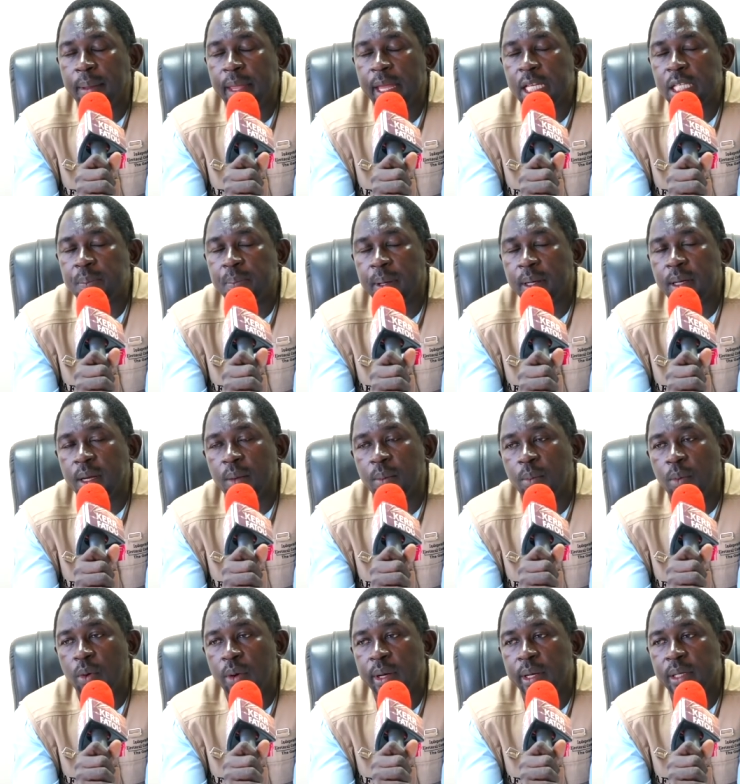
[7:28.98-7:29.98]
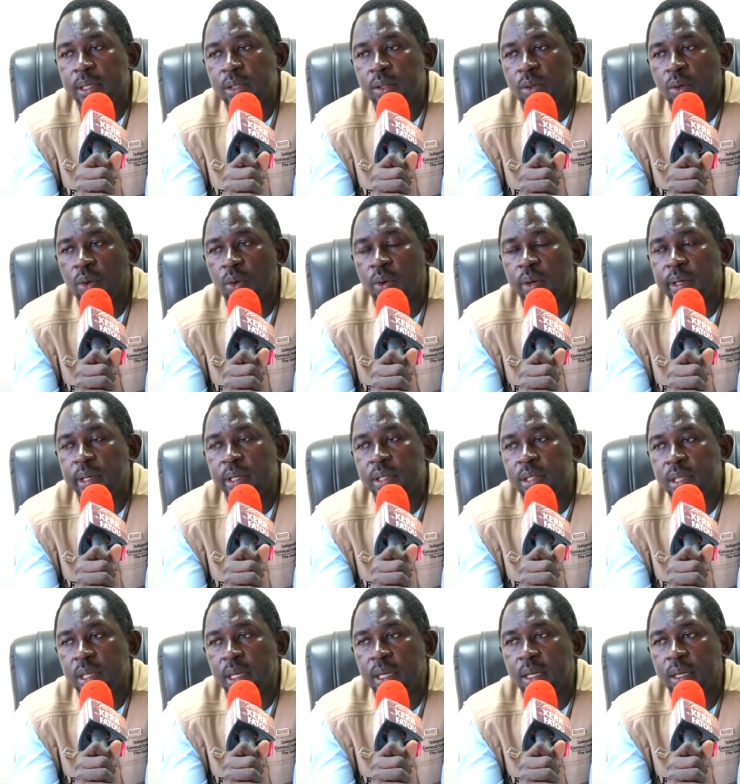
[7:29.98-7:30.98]
expectant mothers, the
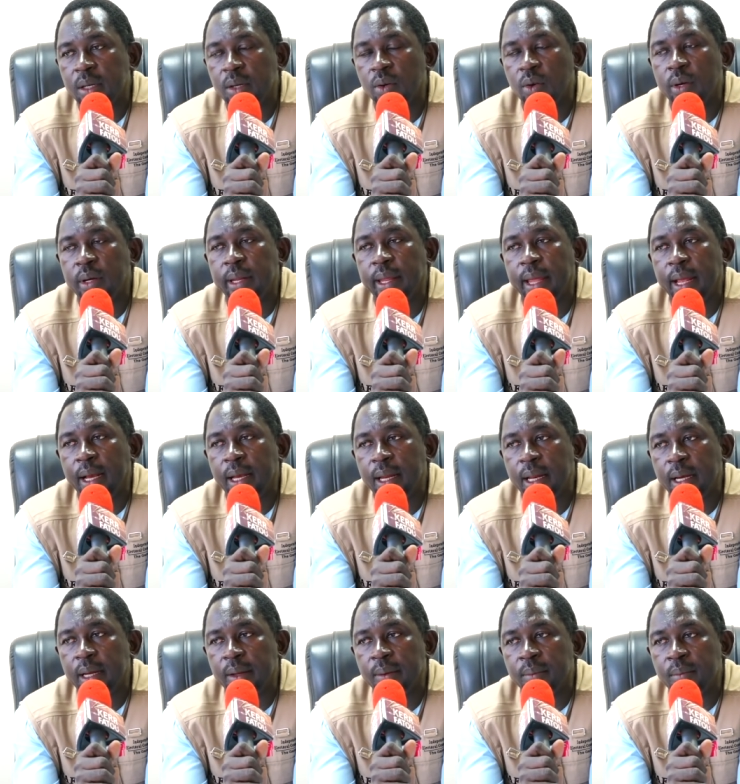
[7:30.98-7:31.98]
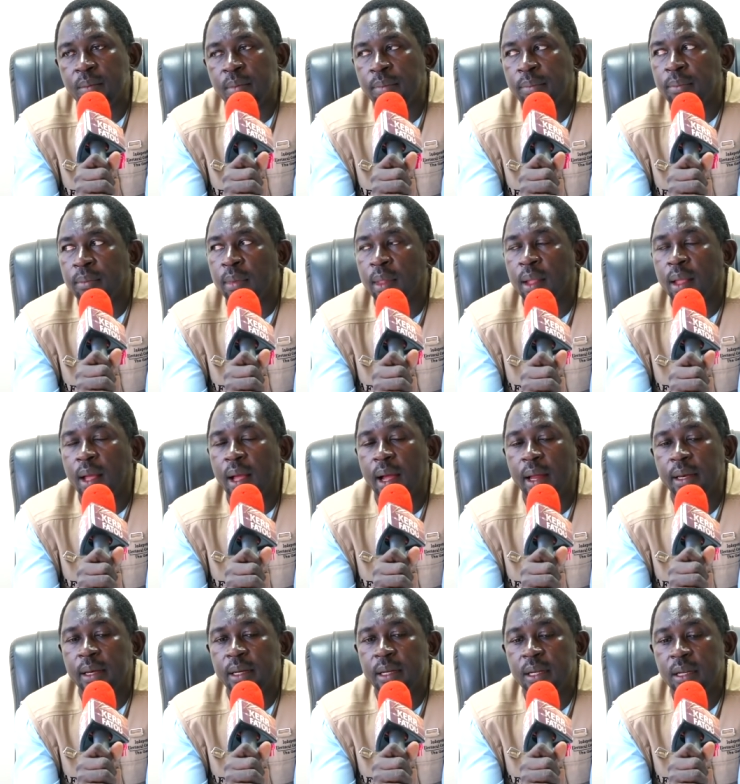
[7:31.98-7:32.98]
sick, the elderly,
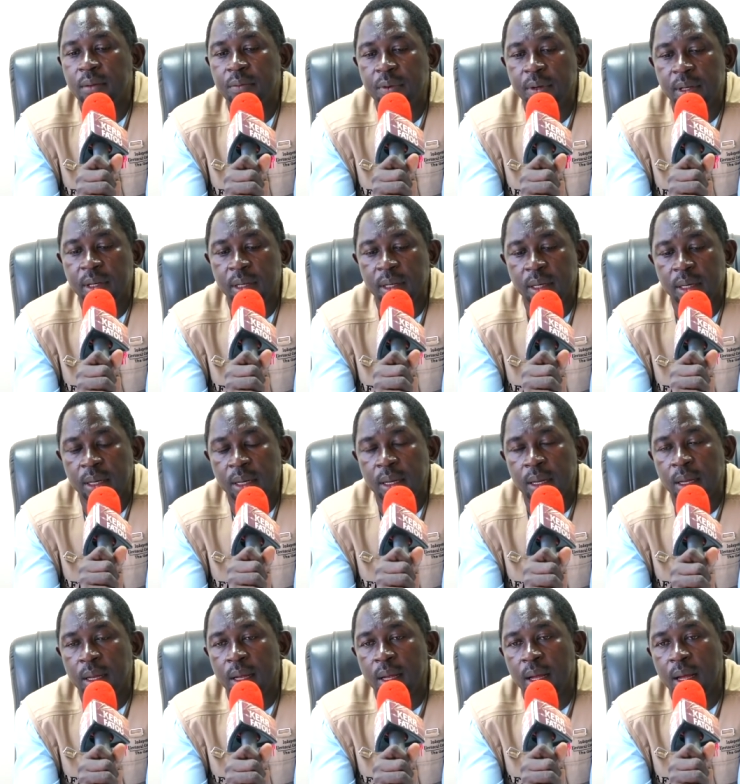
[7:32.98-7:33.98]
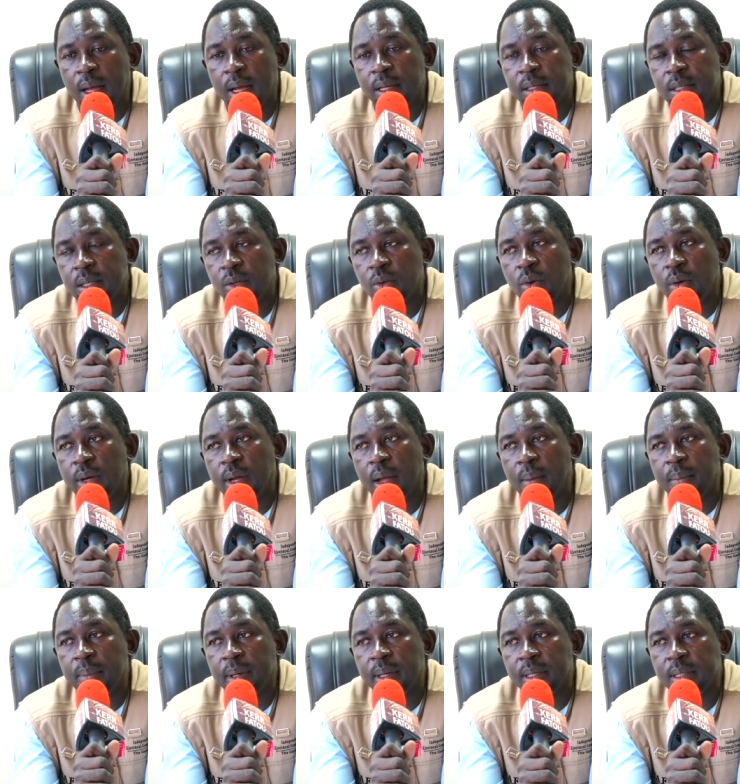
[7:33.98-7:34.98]
and even senior
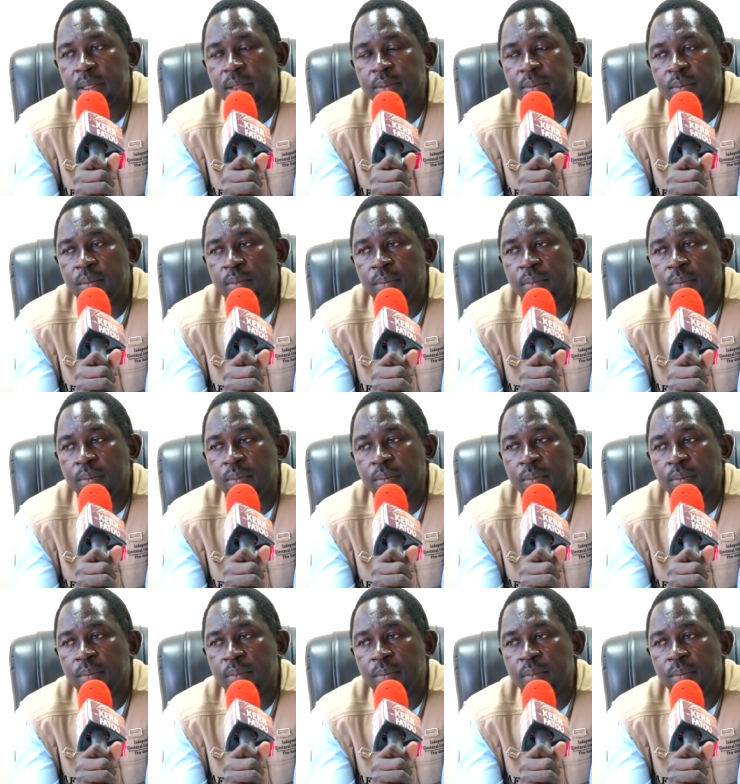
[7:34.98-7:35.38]
Gambians.